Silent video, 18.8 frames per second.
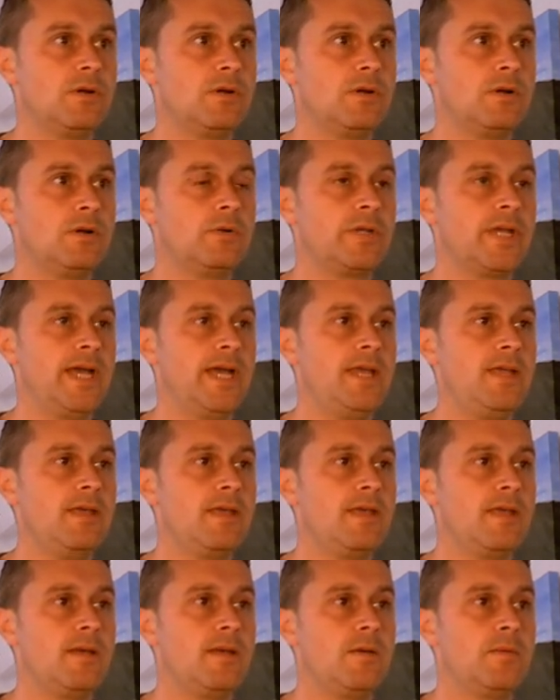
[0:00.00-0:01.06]
Okay.
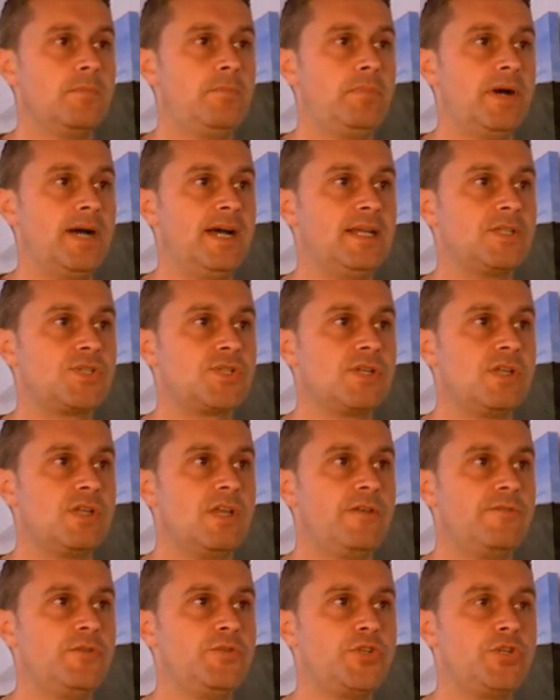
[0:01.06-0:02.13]
But if
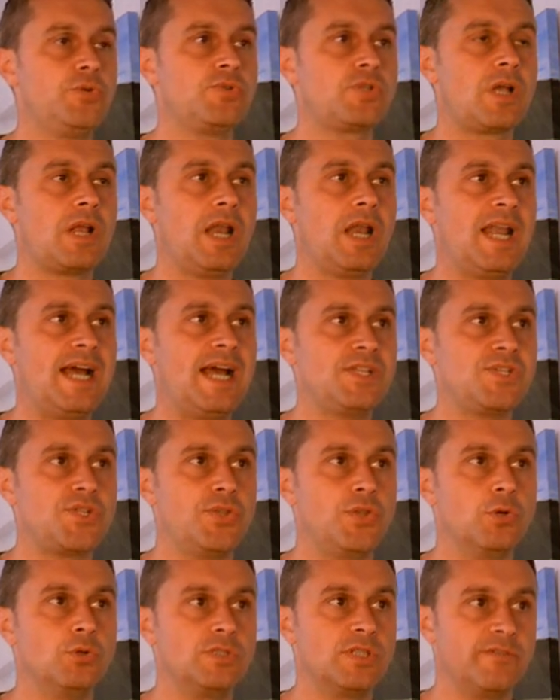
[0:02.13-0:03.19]
you choose class
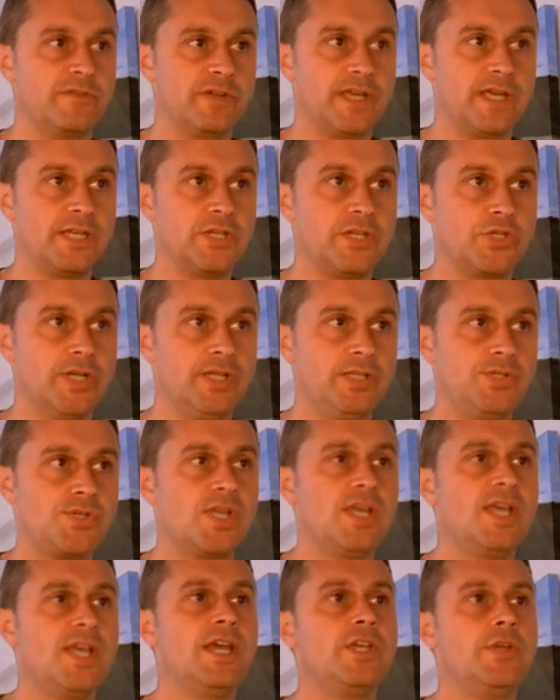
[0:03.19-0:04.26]
notifications,
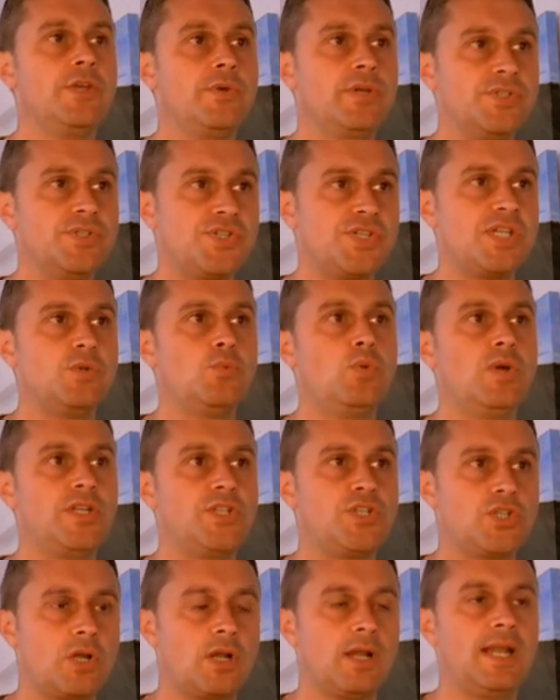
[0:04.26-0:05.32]
you can see
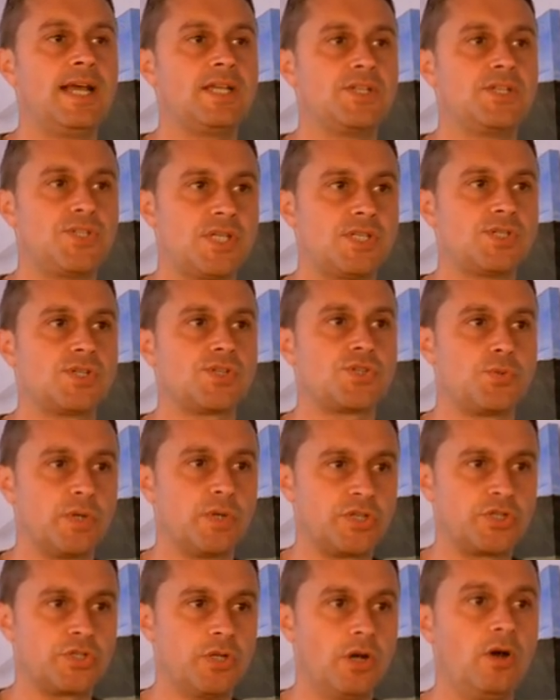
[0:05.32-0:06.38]
which classes are
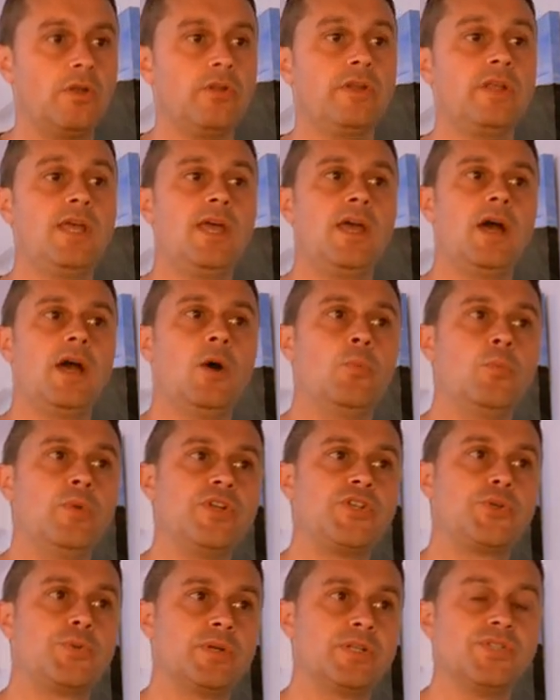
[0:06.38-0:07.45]
switched on and
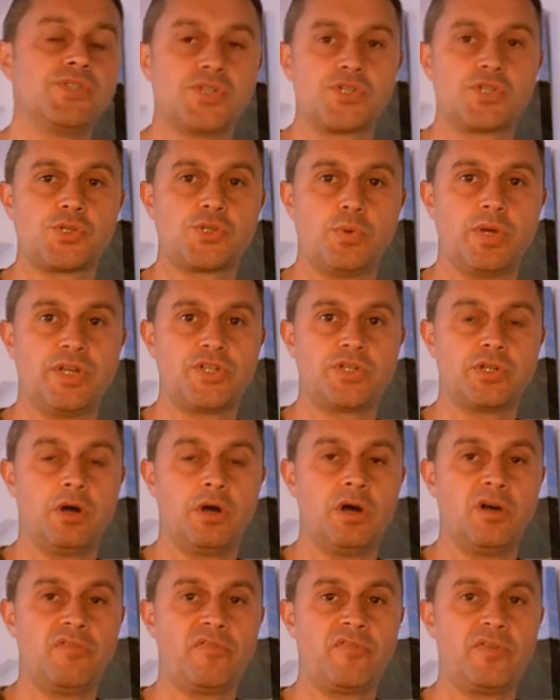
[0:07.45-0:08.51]
which ones are switched
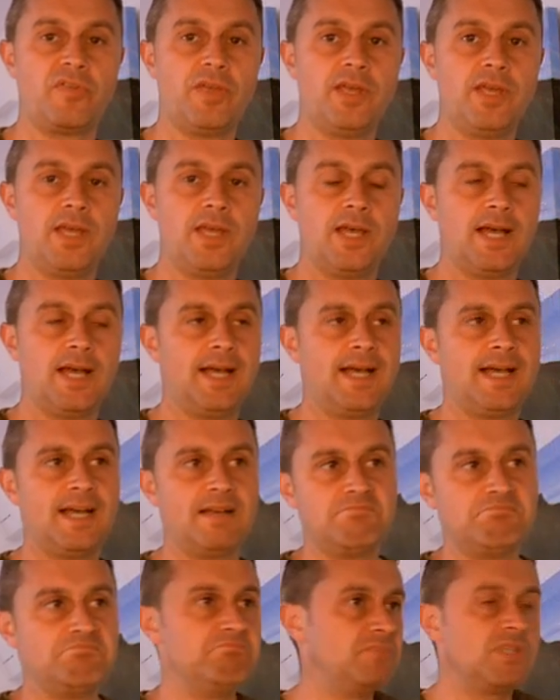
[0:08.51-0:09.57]
off.
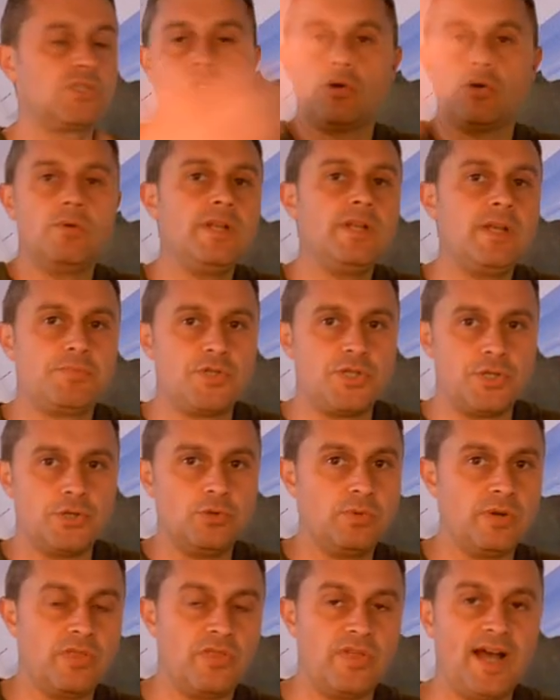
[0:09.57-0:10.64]
Um, totally up to you
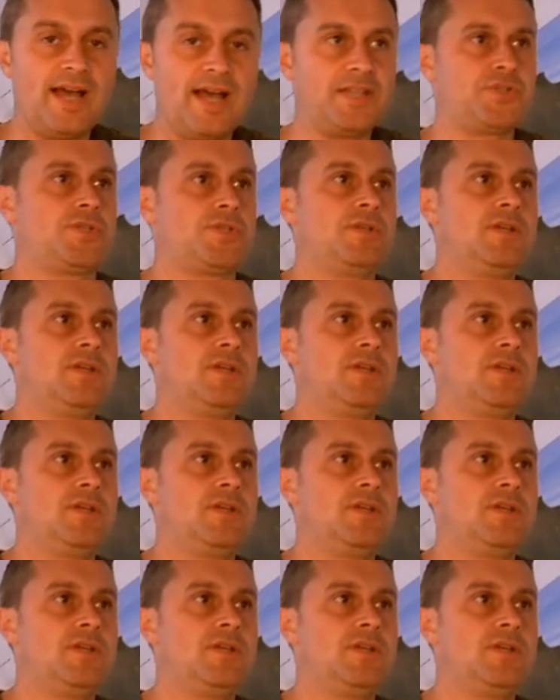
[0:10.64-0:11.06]
with that.